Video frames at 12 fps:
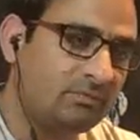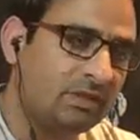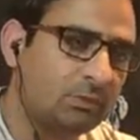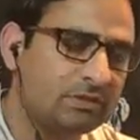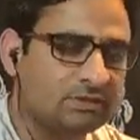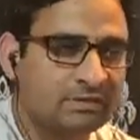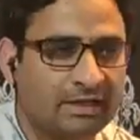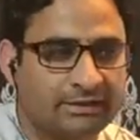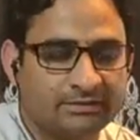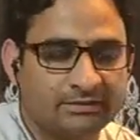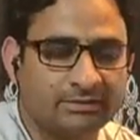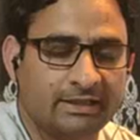which is
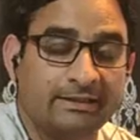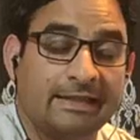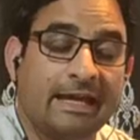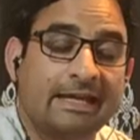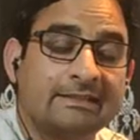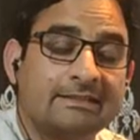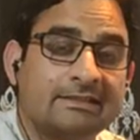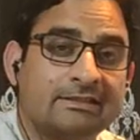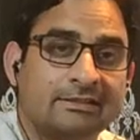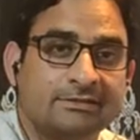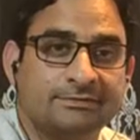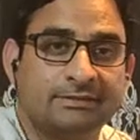titled An
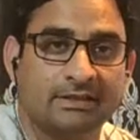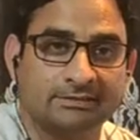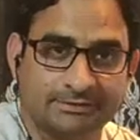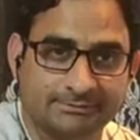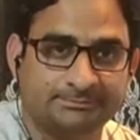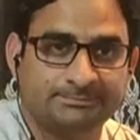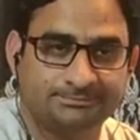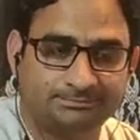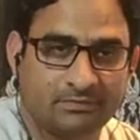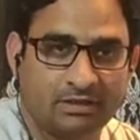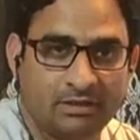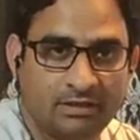Excellent Father,
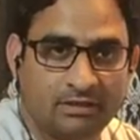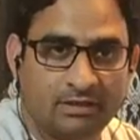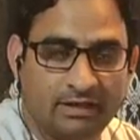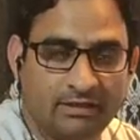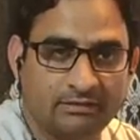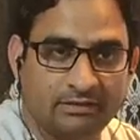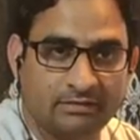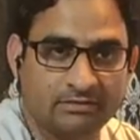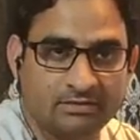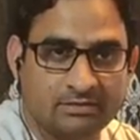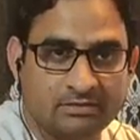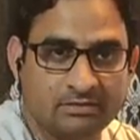and it
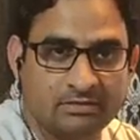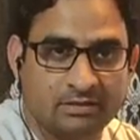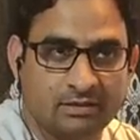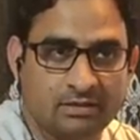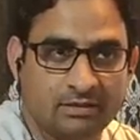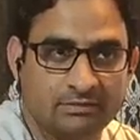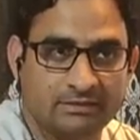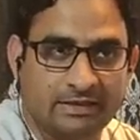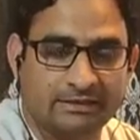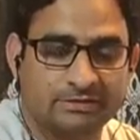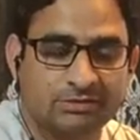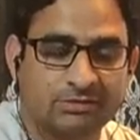is
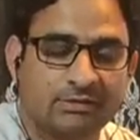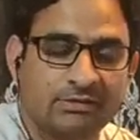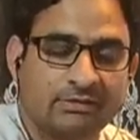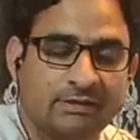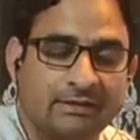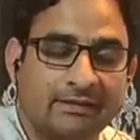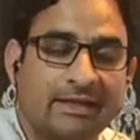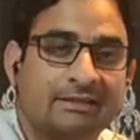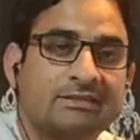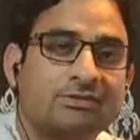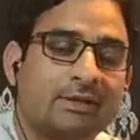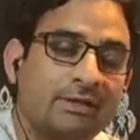actually
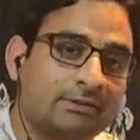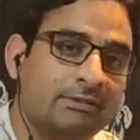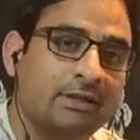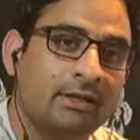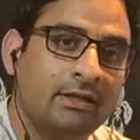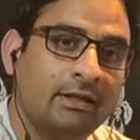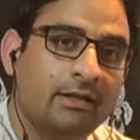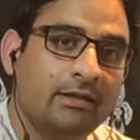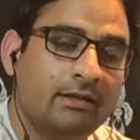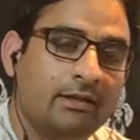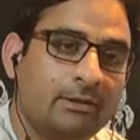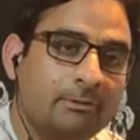
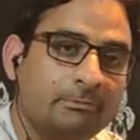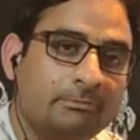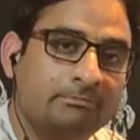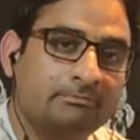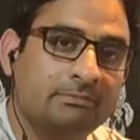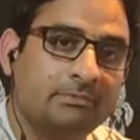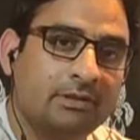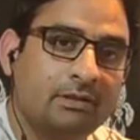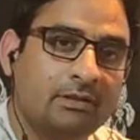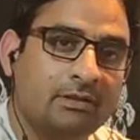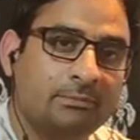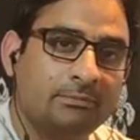um,
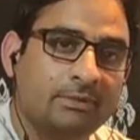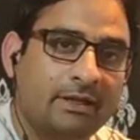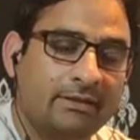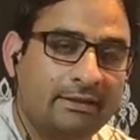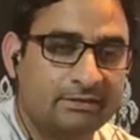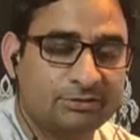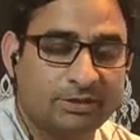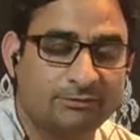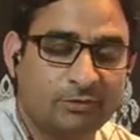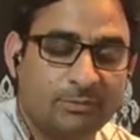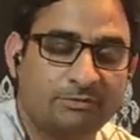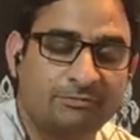an extract
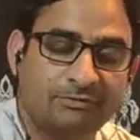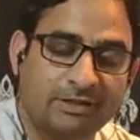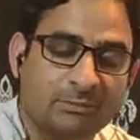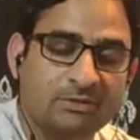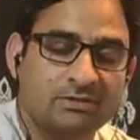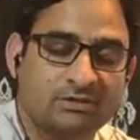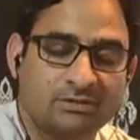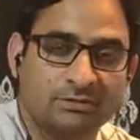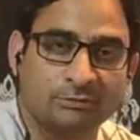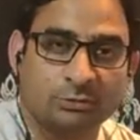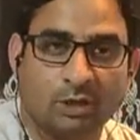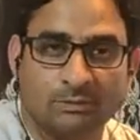from a famous
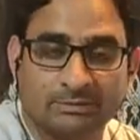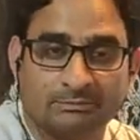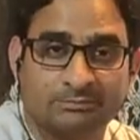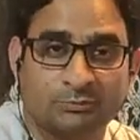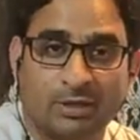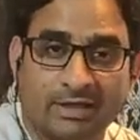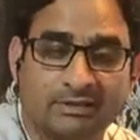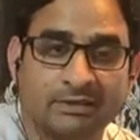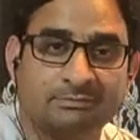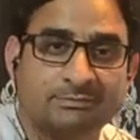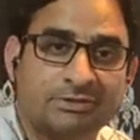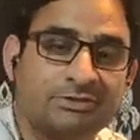novel, Pride
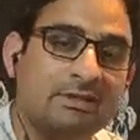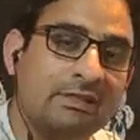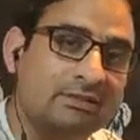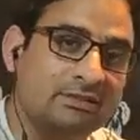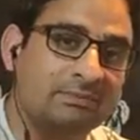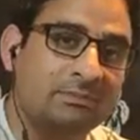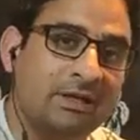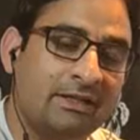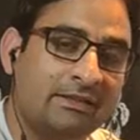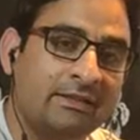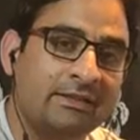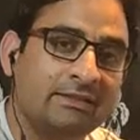and Prejudice
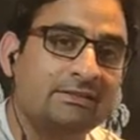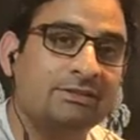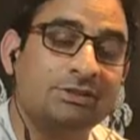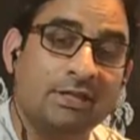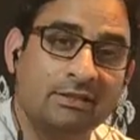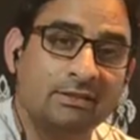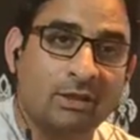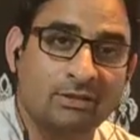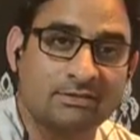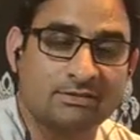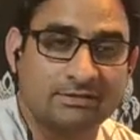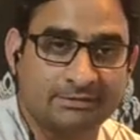by Jane
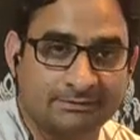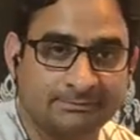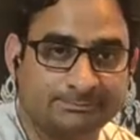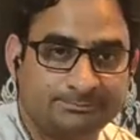Austen.